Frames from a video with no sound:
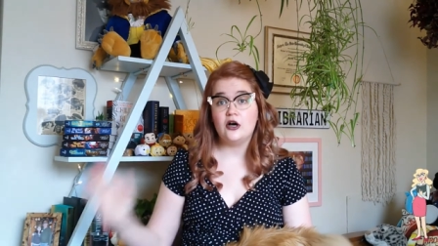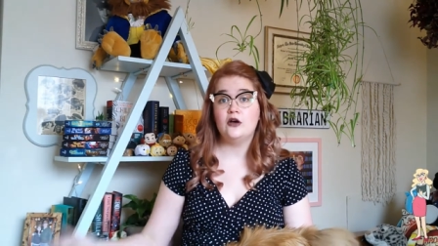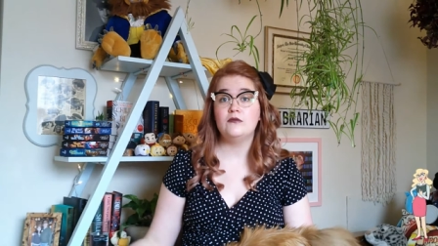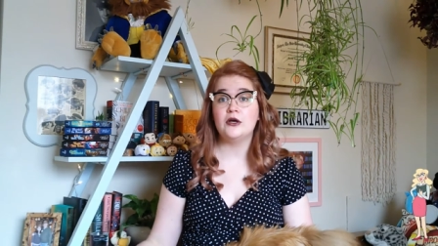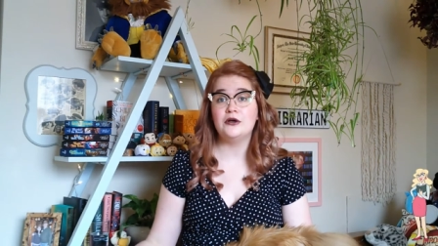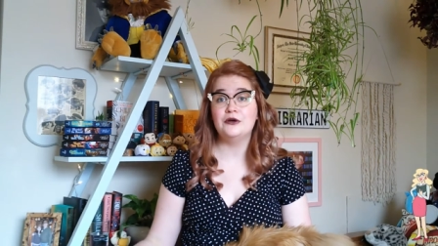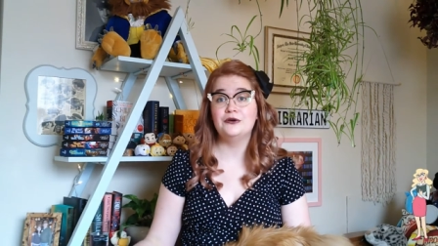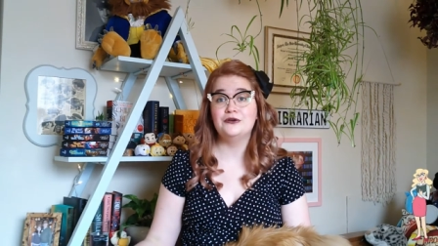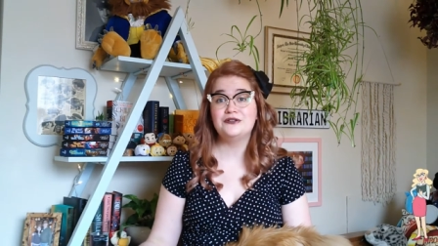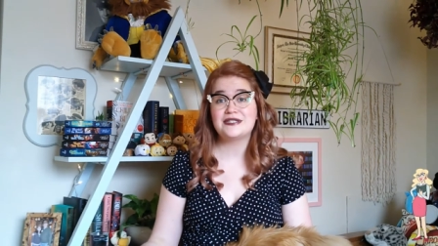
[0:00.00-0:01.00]

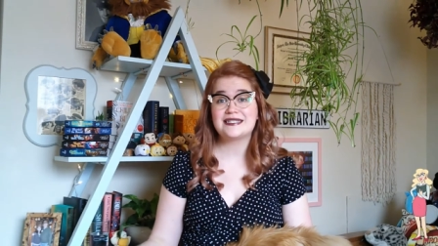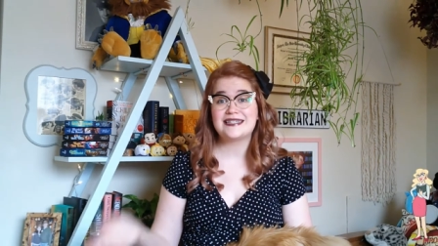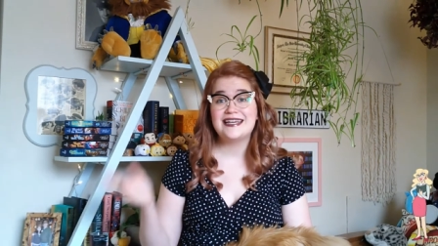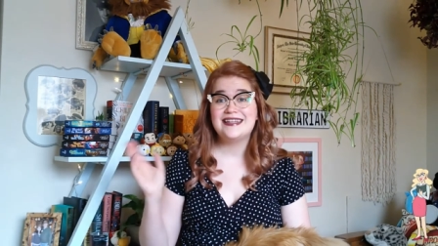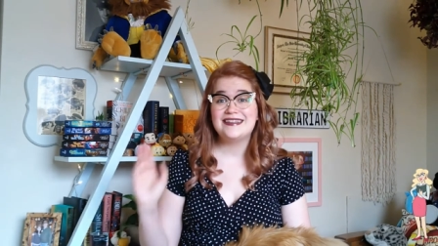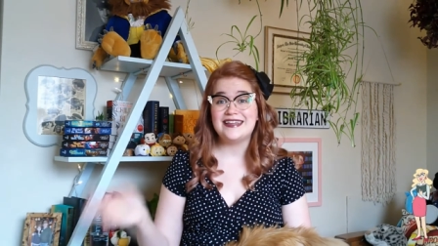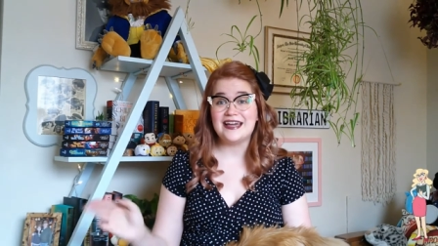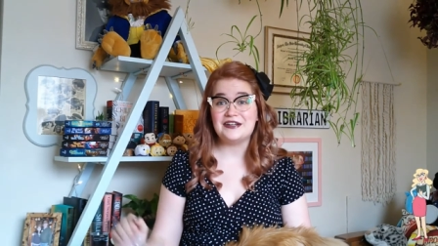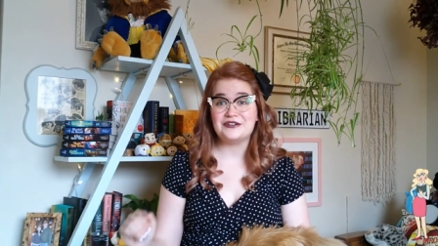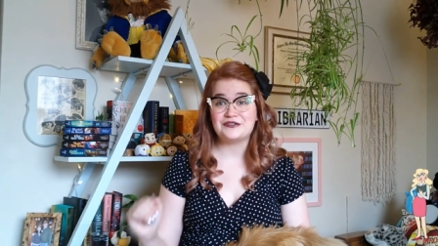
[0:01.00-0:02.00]
almost the
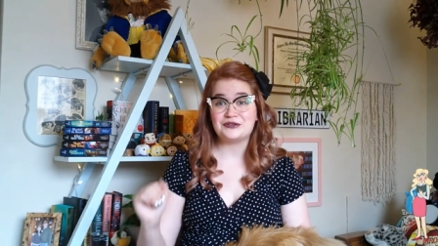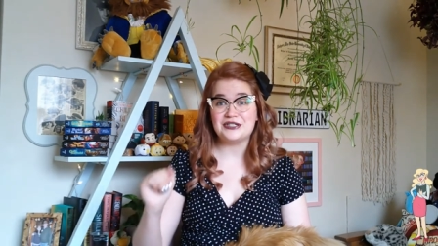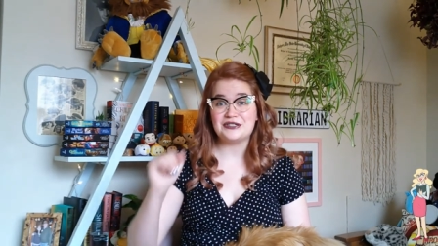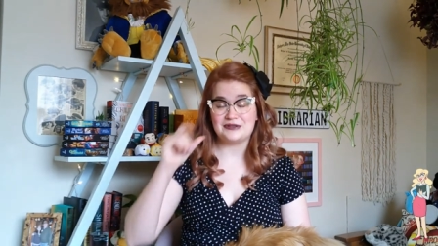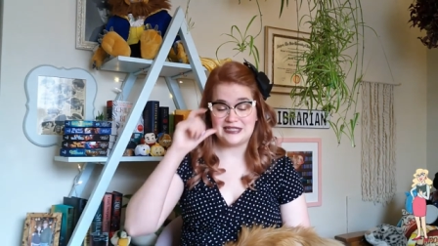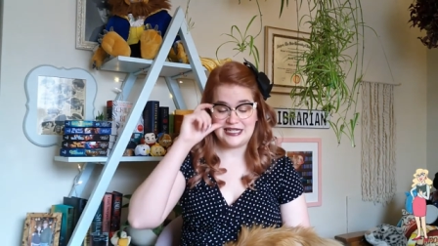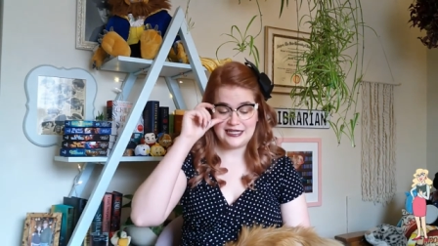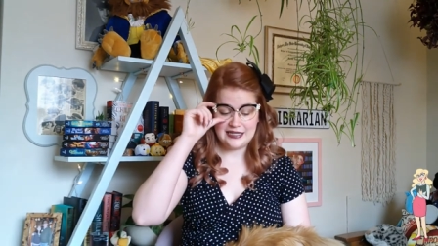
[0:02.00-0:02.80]
end of 2020,